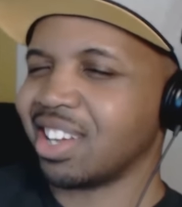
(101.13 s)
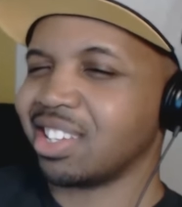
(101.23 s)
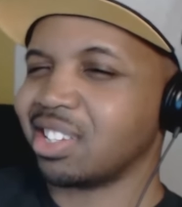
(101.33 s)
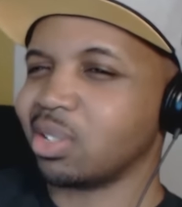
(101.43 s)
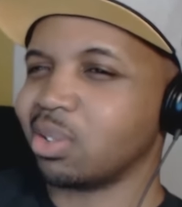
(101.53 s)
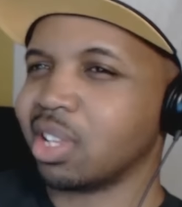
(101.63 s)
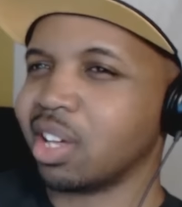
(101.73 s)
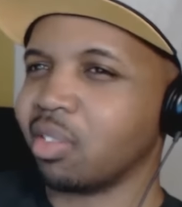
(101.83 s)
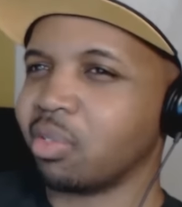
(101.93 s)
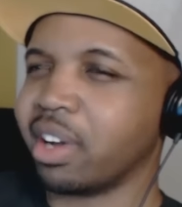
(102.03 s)
they do
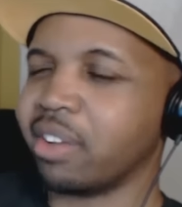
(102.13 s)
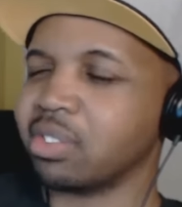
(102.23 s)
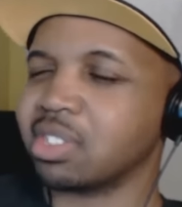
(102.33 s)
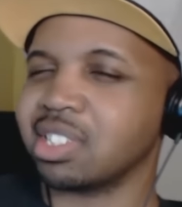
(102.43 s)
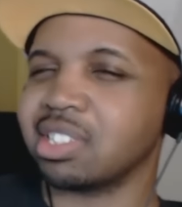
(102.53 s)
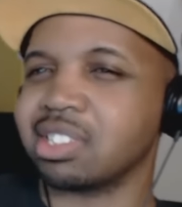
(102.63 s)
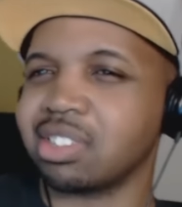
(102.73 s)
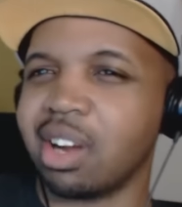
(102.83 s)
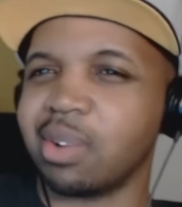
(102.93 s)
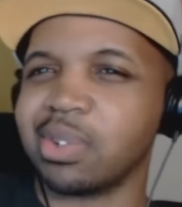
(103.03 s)
love referencing
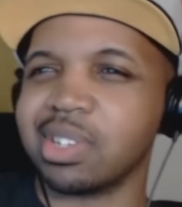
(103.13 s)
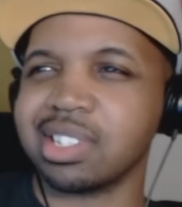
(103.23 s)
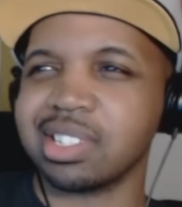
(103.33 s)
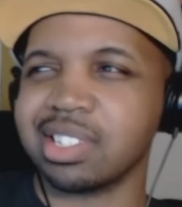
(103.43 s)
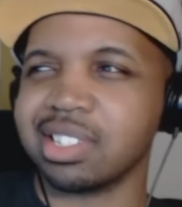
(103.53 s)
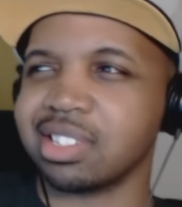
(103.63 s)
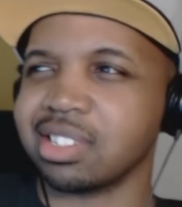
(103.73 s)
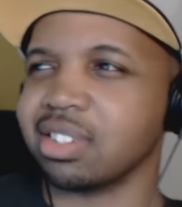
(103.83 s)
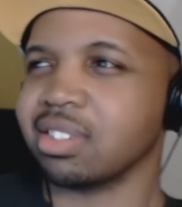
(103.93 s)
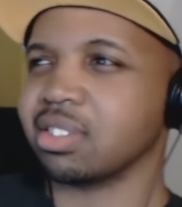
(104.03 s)
Star Wars in this
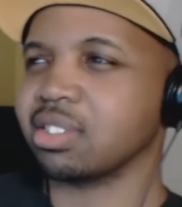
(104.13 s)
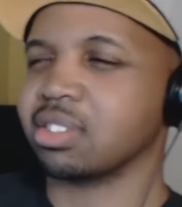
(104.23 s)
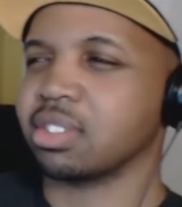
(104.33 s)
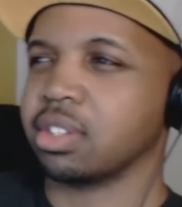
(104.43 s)
show.